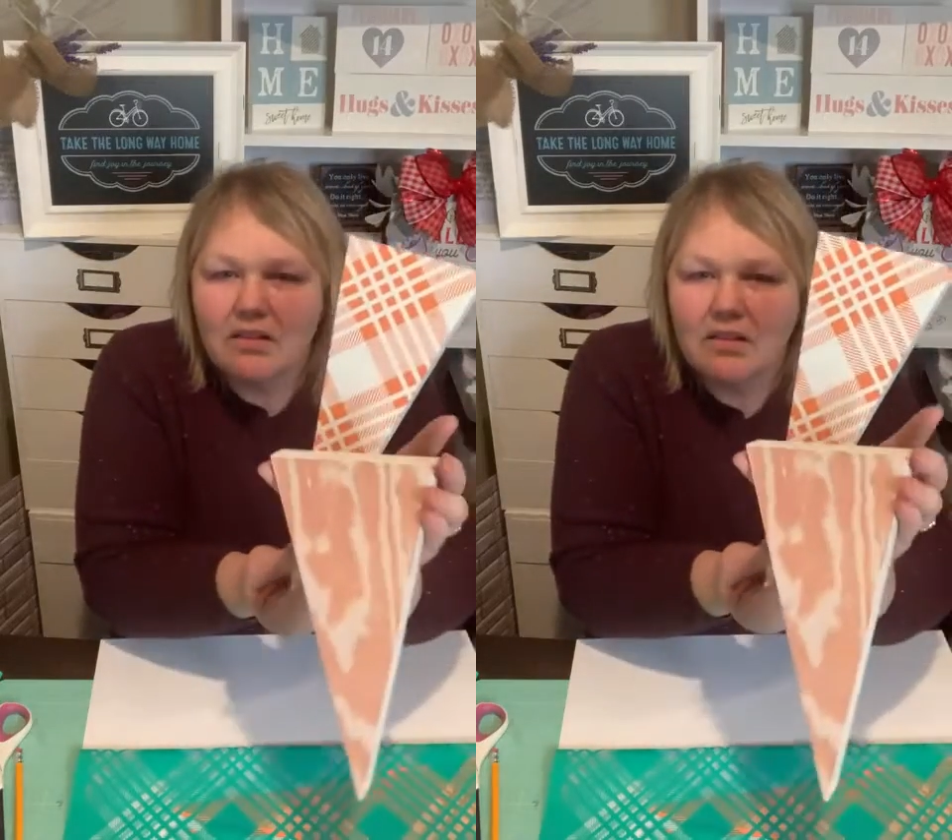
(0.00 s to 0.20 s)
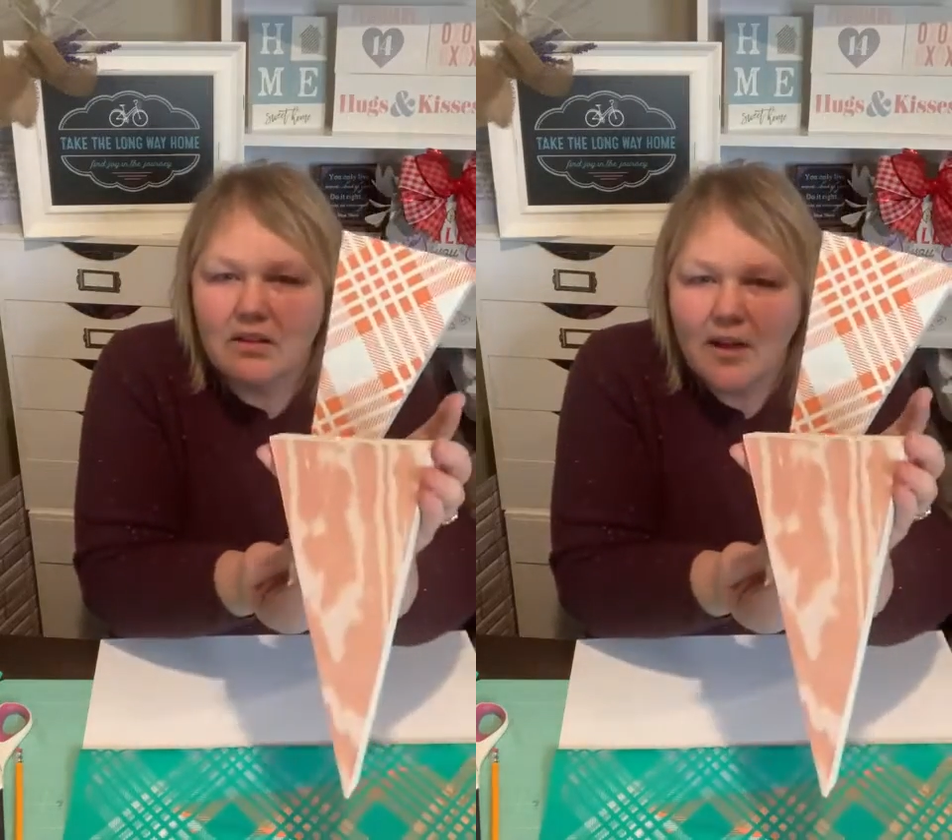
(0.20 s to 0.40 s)

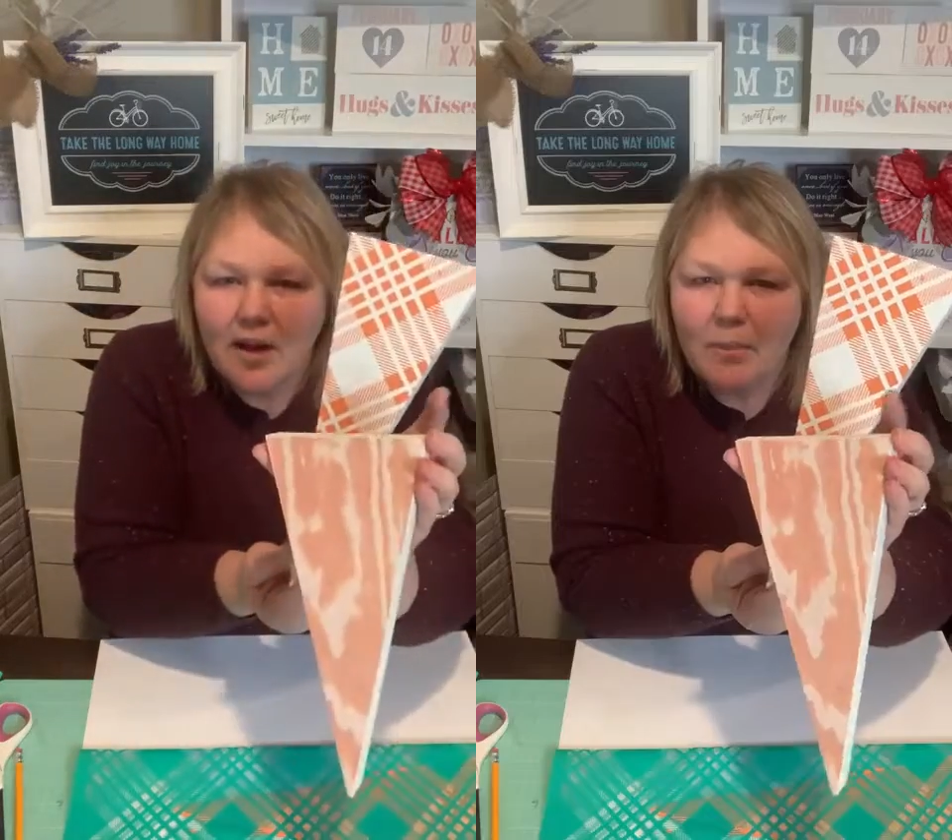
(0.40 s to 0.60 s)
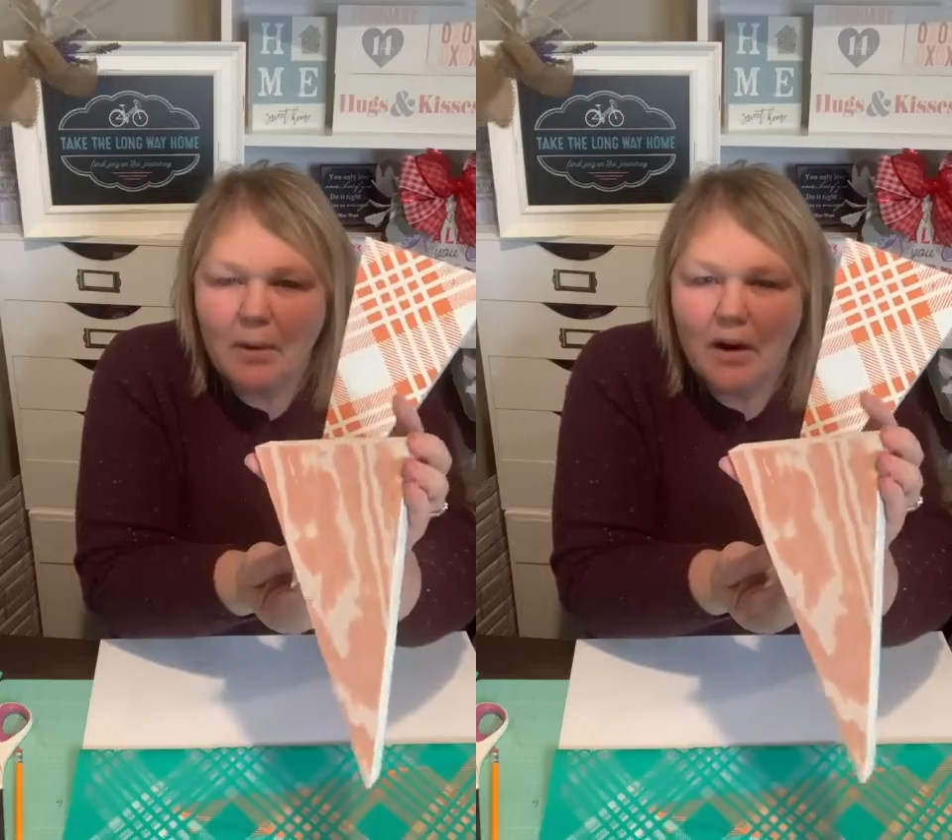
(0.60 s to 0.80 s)
Look
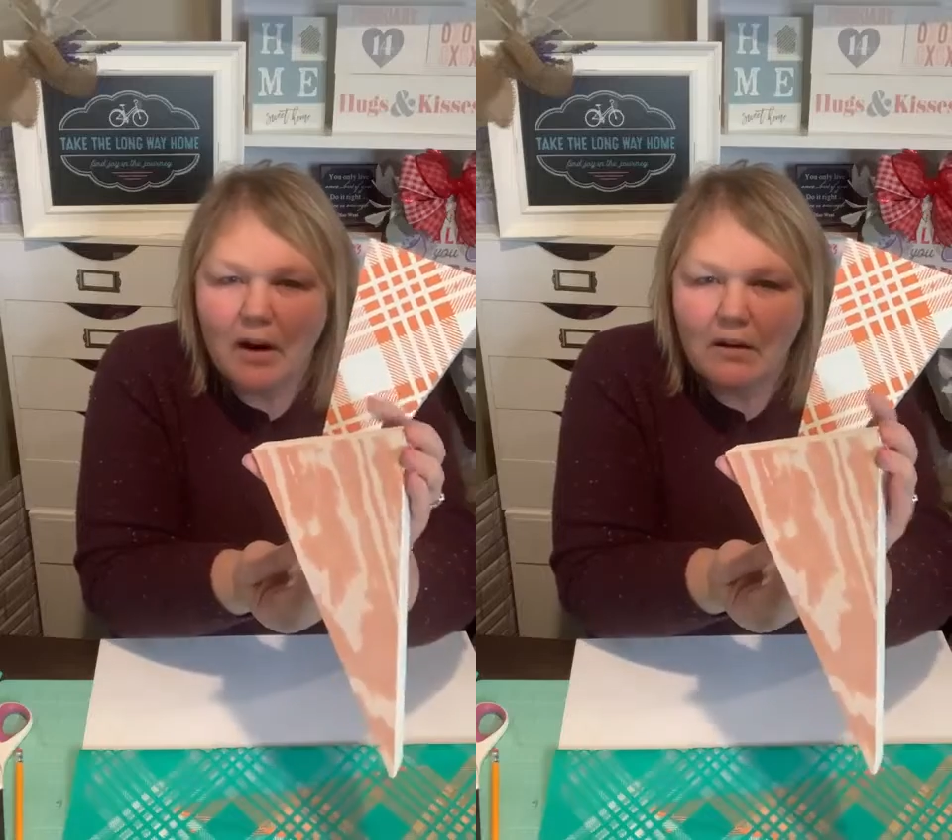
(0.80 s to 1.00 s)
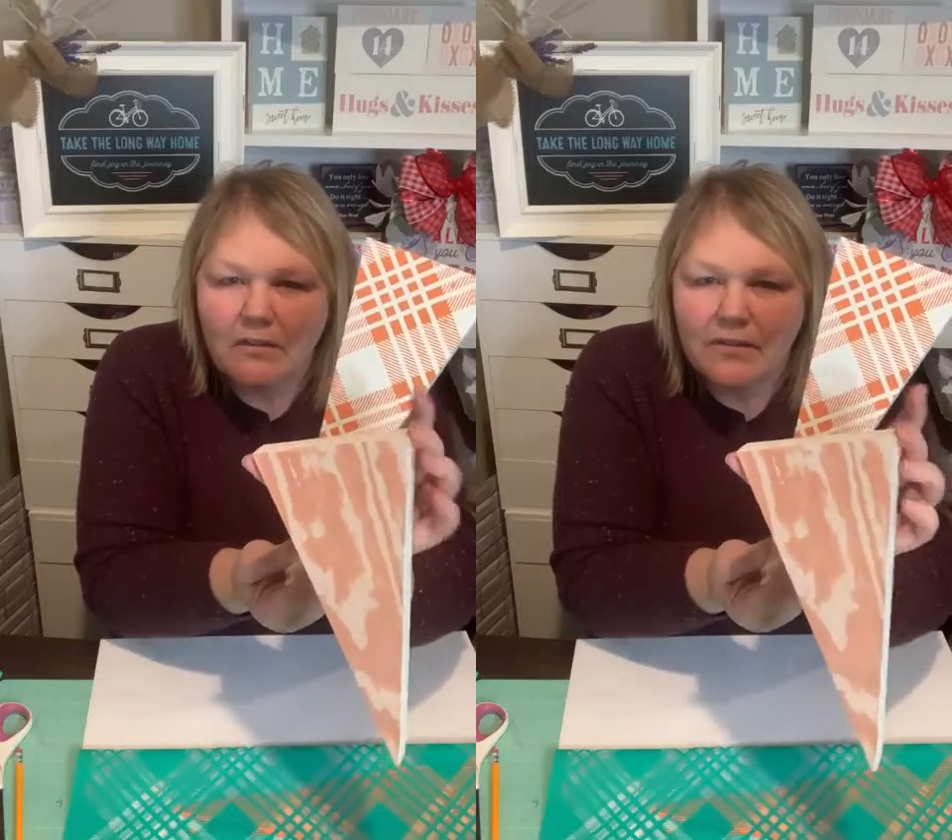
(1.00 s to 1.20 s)
how
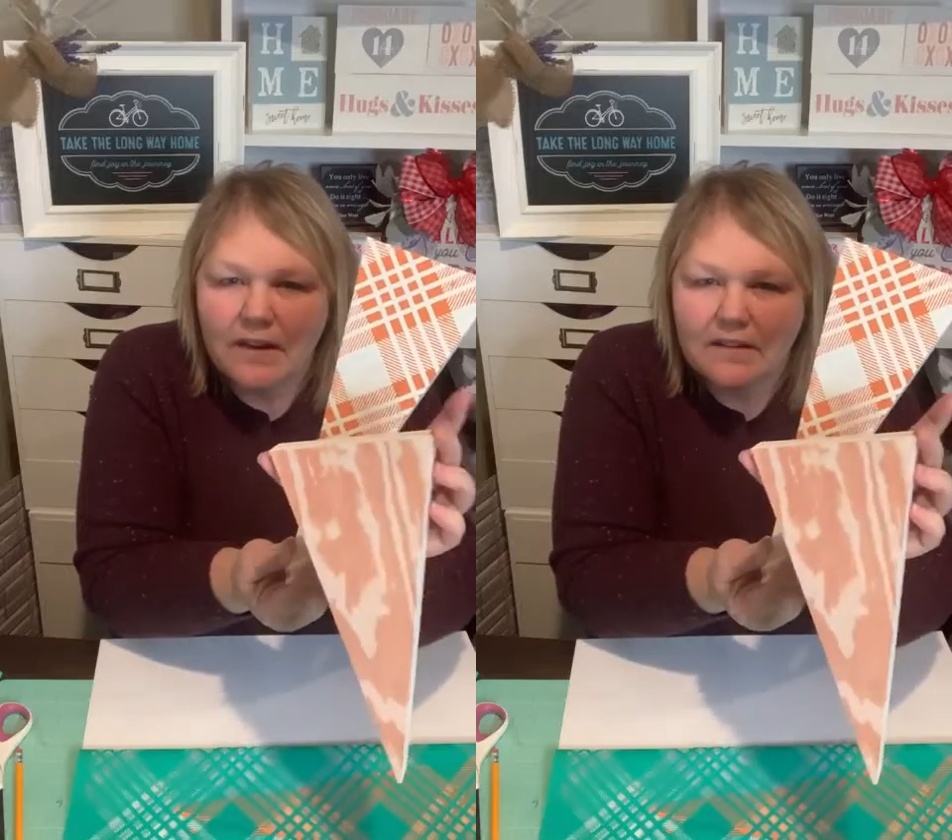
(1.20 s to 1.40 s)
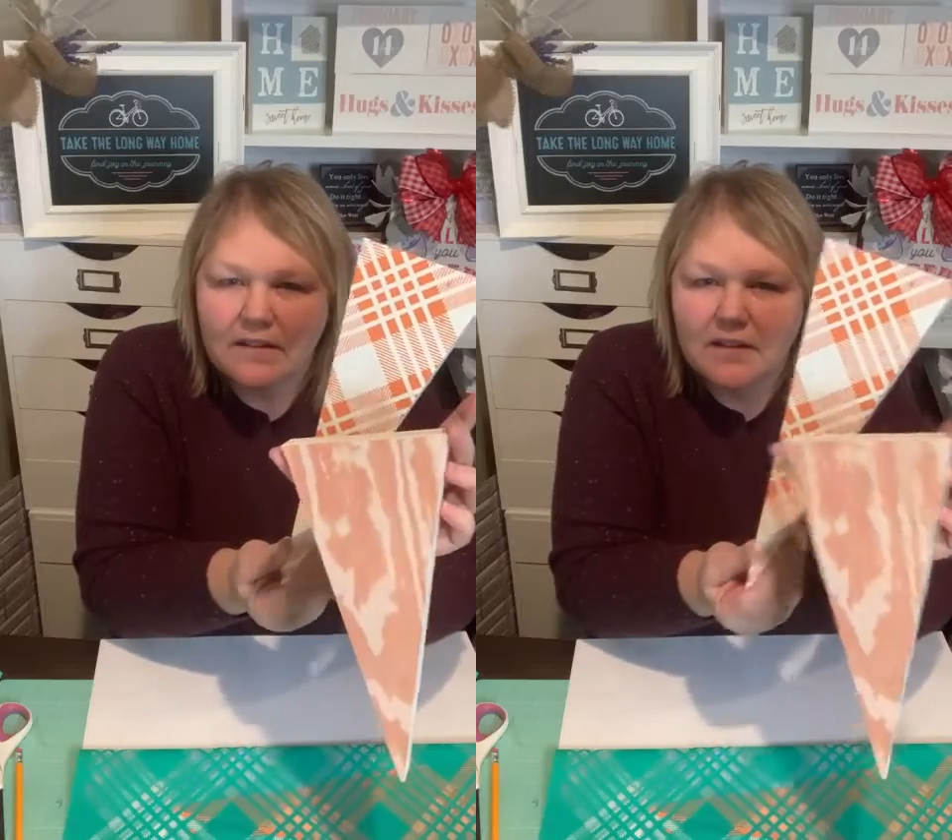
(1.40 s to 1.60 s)

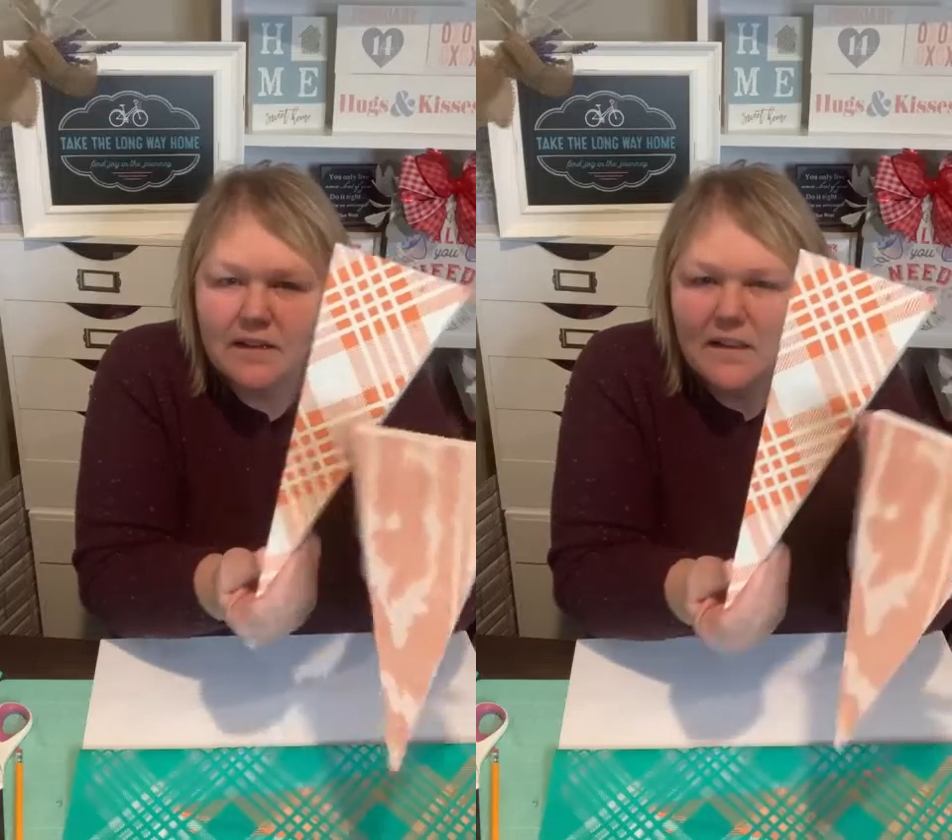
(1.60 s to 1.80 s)
perfect